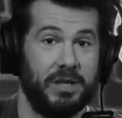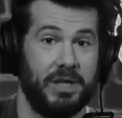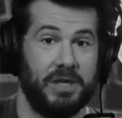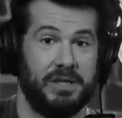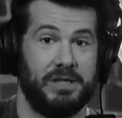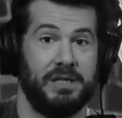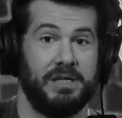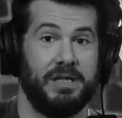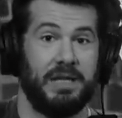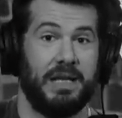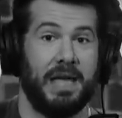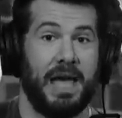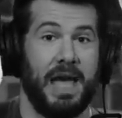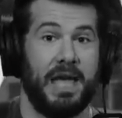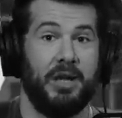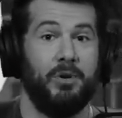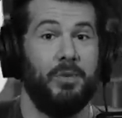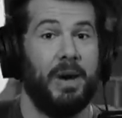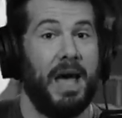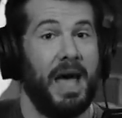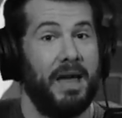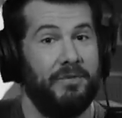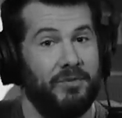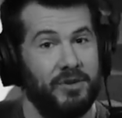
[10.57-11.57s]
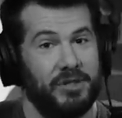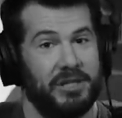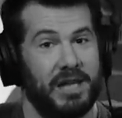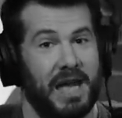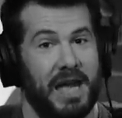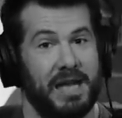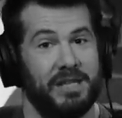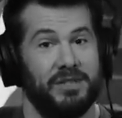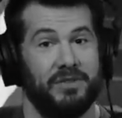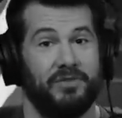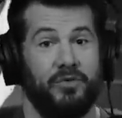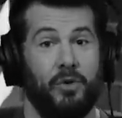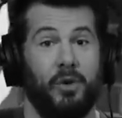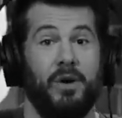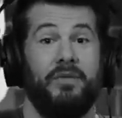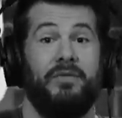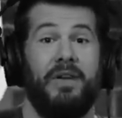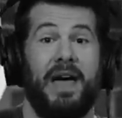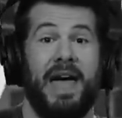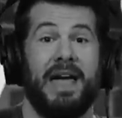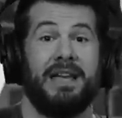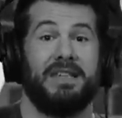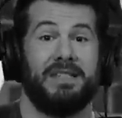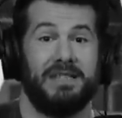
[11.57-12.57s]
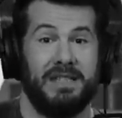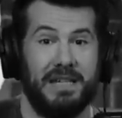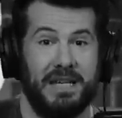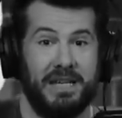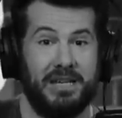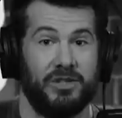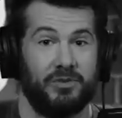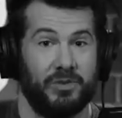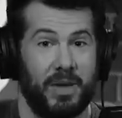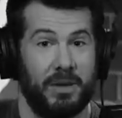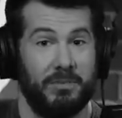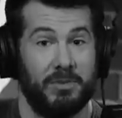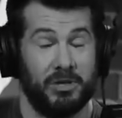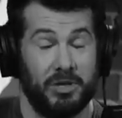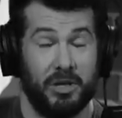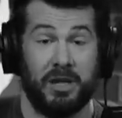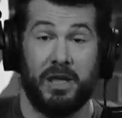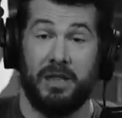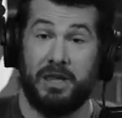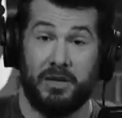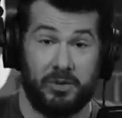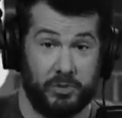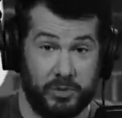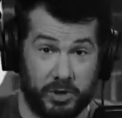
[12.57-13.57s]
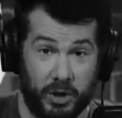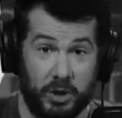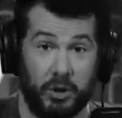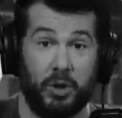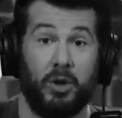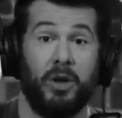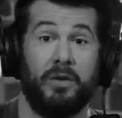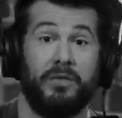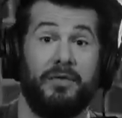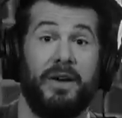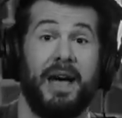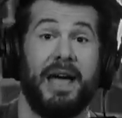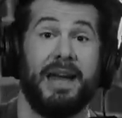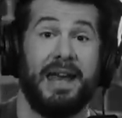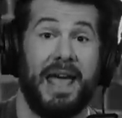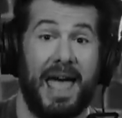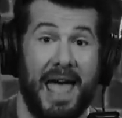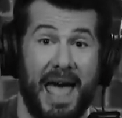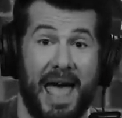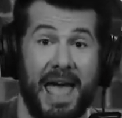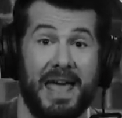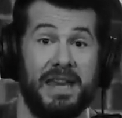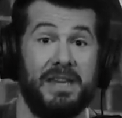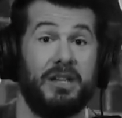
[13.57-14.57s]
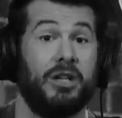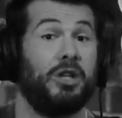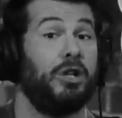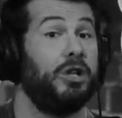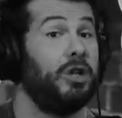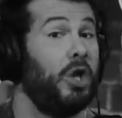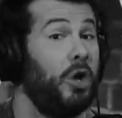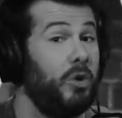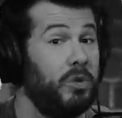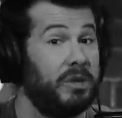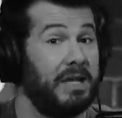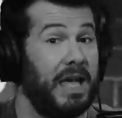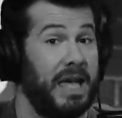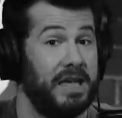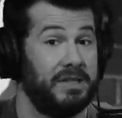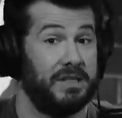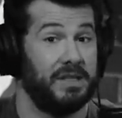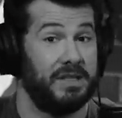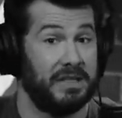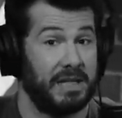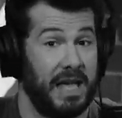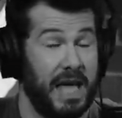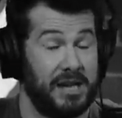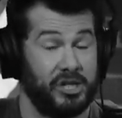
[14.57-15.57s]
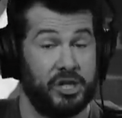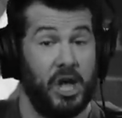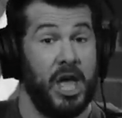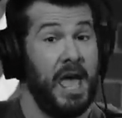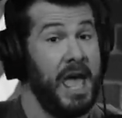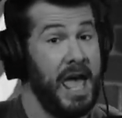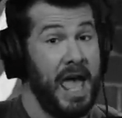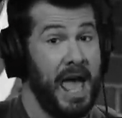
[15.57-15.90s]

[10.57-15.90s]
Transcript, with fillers: This is the guy who advertised for vaccines, right? Moderna, this was a glorified ad cloaked as a sketch.